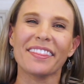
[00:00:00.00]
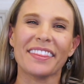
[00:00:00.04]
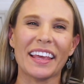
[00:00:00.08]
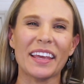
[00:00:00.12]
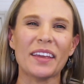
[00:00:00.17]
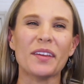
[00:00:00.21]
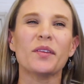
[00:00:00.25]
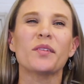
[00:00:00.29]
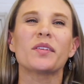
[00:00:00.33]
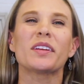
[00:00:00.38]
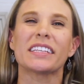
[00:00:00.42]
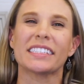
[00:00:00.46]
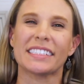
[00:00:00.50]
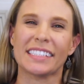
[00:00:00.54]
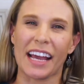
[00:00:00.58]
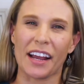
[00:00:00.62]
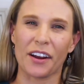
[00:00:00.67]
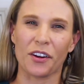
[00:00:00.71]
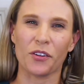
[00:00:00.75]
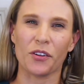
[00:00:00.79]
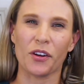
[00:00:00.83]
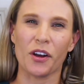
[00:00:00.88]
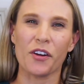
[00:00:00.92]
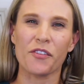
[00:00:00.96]
thank you to
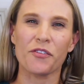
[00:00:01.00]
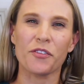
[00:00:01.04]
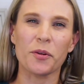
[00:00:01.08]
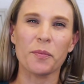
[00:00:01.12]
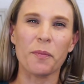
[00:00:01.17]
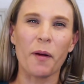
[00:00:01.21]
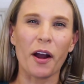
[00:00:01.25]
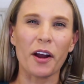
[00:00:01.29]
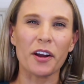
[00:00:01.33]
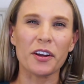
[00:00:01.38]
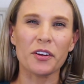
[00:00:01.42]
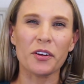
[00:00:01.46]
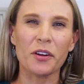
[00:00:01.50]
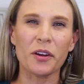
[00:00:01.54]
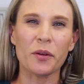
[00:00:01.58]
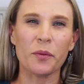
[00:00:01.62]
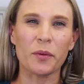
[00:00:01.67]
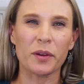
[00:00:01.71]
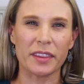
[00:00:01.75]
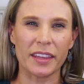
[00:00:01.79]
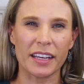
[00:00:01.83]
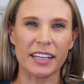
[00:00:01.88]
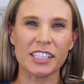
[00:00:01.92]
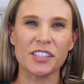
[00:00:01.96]
DECRA for partnering
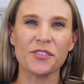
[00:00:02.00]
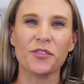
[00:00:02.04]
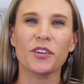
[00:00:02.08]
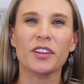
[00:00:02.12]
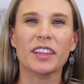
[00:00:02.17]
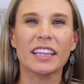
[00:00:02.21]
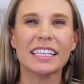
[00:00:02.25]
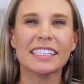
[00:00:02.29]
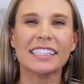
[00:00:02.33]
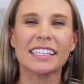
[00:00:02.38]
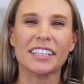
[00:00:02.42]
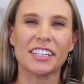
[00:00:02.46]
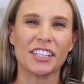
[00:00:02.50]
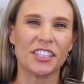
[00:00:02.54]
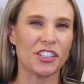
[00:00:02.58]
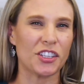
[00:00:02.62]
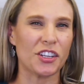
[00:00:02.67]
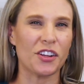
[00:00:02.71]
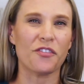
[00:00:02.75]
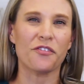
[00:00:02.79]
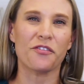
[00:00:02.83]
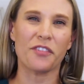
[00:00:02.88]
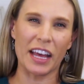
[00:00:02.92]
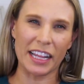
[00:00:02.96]
with us for this edition
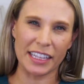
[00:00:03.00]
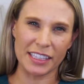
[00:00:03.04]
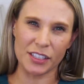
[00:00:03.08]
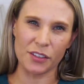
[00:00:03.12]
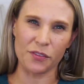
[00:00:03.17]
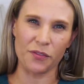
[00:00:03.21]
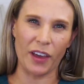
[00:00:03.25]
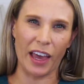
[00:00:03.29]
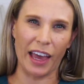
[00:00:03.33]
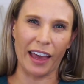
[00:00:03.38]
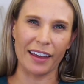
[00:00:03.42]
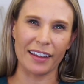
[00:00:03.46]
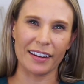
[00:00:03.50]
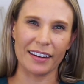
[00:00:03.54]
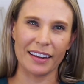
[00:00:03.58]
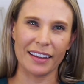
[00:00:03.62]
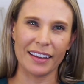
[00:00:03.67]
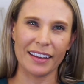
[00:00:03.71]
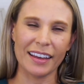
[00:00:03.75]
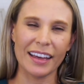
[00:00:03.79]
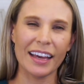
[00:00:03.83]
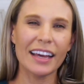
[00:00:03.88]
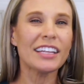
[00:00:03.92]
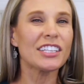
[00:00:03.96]
of Vet2Vet.
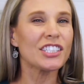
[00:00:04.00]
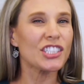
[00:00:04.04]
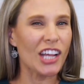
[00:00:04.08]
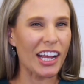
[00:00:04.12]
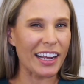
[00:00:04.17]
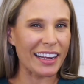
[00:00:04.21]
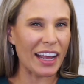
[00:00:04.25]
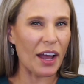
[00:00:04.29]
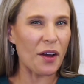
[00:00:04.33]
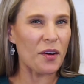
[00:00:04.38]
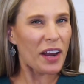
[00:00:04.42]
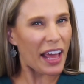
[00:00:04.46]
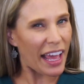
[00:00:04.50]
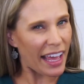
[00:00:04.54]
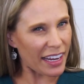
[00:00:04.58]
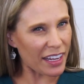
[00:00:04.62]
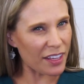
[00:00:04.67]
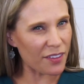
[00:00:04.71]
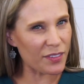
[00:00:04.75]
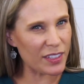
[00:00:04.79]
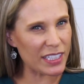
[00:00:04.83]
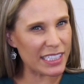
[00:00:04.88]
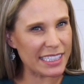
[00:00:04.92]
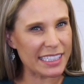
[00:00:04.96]
Check out
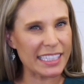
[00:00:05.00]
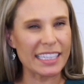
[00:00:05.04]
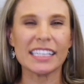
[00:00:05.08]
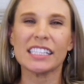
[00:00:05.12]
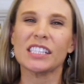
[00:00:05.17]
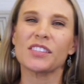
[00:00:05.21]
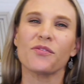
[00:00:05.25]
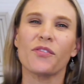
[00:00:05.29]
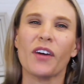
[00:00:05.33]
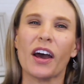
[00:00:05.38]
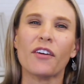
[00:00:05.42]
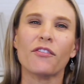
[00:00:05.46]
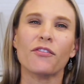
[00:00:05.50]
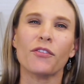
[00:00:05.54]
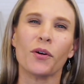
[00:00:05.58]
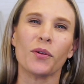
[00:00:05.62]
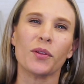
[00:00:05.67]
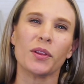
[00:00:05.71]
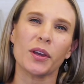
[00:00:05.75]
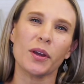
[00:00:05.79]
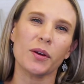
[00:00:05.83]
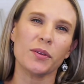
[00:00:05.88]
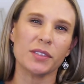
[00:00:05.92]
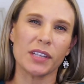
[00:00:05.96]
NAVC's
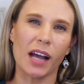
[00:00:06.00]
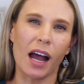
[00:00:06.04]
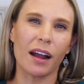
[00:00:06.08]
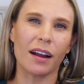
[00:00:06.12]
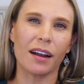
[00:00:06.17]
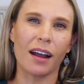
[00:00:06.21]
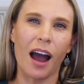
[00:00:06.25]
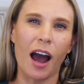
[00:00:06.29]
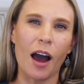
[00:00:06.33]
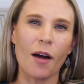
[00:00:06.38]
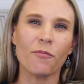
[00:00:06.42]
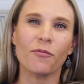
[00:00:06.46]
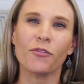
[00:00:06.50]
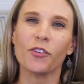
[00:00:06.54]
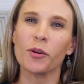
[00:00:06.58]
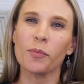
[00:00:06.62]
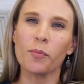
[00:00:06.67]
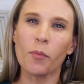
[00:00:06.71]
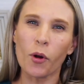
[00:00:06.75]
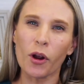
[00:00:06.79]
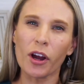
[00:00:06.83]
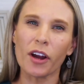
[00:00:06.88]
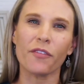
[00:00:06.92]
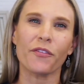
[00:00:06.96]
vetfolio.com for
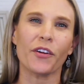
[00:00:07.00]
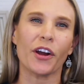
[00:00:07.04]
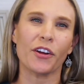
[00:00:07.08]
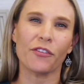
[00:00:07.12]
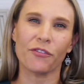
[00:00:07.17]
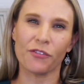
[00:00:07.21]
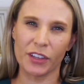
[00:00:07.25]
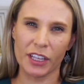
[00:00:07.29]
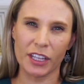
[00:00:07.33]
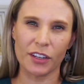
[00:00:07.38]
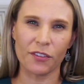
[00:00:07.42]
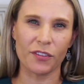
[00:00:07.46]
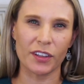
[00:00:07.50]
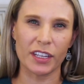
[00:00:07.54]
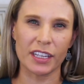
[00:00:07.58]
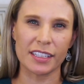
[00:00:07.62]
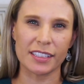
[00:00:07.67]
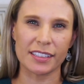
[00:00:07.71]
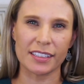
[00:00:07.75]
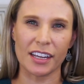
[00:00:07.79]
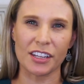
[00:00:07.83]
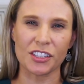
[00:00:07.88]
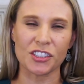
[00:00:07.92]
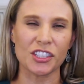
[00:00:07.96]
more of our V2V
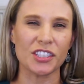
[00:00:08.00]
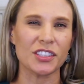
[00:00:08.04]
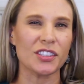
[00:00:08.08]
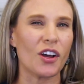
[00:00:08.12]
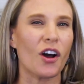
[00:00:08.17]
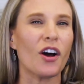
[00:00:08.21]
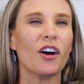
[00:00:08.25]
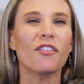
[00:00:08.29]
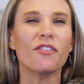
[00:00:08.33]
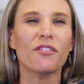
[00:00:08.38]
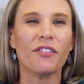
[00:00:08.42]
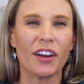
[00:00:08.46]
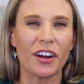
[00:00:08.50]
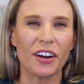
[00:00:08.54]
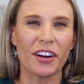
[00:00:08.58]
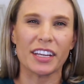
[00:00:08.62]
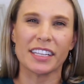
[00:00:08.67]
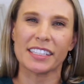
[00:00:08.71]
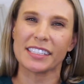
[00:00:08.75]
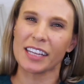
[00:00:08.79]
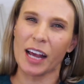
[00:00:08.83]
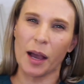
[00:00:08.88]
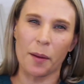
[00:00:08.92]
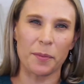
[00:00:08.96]
discussions on
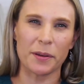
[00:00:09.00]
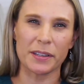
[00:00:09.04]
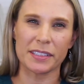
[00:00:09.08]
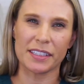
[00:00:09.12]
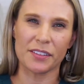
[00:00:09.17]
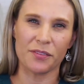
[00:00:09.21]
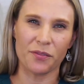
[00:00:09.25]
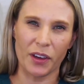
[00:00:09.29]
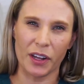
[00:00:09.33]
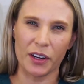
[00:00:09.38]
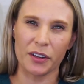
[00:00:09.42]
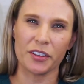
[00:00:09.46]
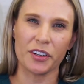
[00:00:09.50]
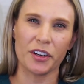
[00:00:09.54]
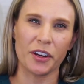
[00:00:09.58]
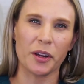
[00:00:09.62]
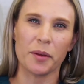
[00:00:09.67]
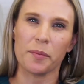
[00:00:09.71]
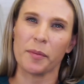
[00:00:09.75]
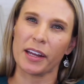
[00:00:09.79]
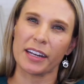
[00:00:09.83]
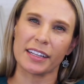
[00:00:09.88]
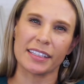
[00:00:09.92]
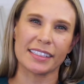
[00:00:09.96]
various topics in veterinary
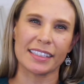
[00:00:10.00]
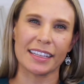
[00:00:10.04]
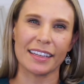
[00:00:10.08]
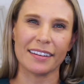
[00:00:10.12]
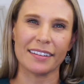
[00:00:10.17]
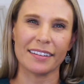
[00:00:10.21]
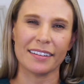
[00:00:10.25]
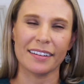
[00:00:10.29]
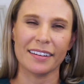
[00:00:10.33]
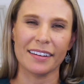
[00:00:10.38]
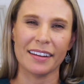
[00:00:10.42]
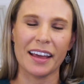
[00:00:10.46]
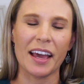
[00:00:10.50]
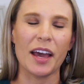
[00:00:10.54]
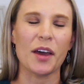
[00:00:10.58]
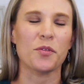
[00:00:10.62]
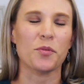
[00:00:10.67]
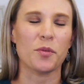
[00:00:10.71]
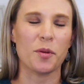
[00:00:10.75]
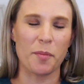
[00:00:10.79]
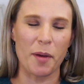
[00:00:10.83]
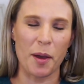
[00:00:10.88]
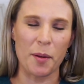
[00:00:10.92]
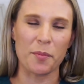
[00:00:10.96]
medicine. And
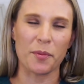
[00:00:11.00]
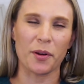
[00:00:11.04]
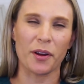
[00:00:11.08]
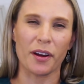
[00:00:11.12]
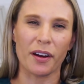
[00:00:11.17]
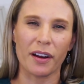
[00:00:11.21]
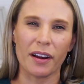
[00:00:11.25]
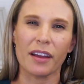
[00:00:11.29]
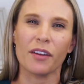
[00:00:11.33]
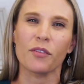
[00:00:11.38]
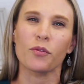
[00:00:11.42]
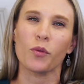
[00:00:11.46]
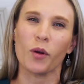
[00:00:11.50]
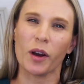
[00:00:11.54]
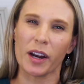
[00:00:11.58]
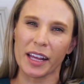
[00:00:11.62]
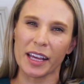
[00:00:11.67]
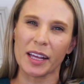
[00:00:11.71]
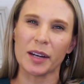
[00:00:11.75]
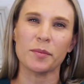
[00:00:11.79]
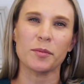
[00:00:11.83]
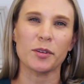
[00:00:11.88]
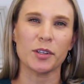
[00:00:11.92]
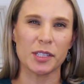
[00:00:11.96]
remember, if one
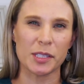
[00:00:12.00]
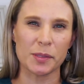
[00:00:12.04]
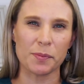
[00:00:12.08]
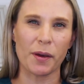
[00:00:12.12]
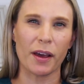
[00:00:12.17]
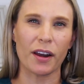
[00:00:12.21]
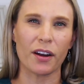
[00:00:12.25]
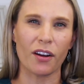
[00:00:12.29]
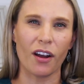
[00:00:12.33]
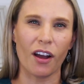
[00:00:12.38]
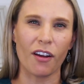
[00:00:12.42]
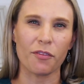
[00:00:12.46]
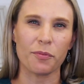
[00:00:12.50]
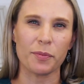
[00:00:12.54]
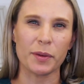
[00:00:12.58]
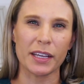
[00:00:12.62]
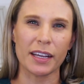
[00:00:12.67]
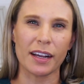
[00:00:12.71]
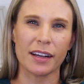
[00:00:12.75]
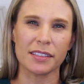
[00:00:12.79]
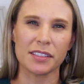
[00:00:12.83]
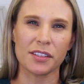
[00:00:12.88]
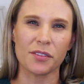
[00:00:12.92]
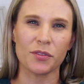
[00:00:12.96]
animal is better off
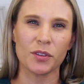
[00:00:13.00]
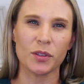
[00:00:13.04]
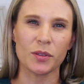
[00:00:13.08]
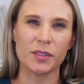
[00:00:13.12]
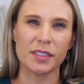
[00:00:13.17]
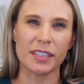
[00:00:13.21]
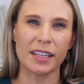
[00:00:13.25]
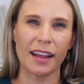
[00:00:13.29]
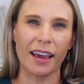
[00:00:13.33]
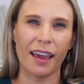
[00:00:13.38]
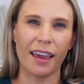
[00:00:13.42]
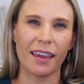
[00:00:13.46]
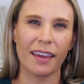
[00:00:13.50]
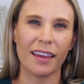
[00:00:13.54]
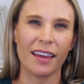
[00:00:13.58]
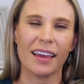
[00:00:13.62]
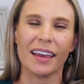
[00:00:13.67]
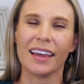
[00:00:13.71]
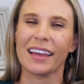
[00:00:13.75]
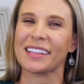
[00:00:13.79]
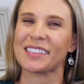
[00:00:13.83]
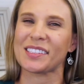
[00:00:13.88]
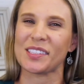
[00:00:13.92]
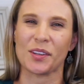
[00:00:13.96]
because of you today,
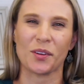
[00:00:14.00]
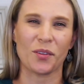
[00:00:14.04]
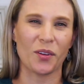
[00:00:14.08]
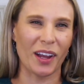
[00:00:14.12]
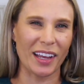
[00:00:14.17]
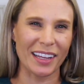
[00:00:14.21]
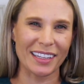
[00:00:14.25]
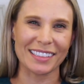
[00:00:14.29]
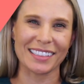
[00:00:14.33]
it's a great